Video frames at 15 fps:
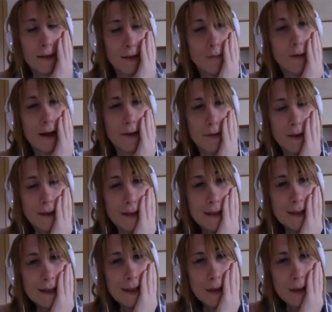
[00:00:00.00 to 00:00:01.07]
Whatever.
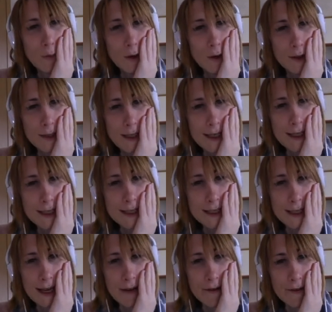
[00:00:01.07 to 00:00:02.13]
What is
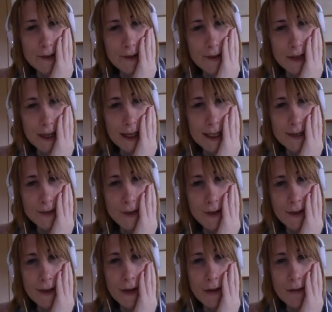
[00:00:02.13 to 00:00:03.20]
this arrow doing? It's
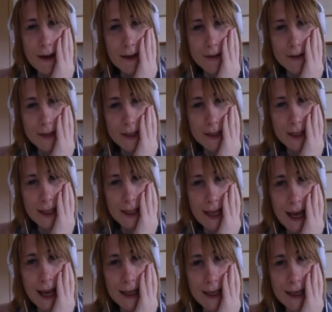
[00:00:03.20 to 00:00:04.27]
following around the
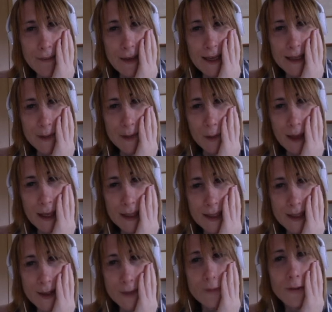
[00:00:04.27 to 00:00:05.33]
Yankee baseball players,
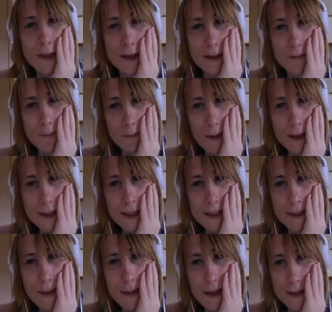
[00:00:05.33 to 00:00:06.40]
stalking them, waiting
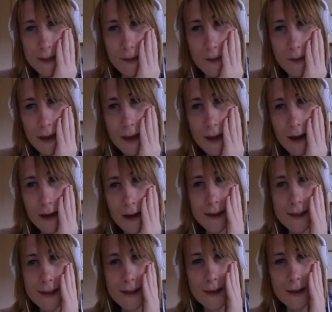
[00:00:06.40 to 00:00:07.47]
to make its move. I'll
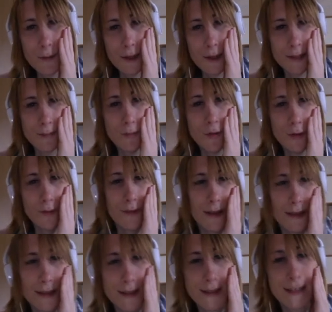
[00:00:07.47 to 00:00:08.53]
decide what its move
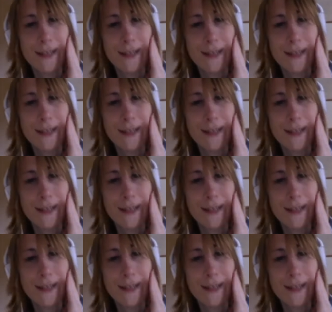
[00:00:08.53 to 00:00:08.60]
is.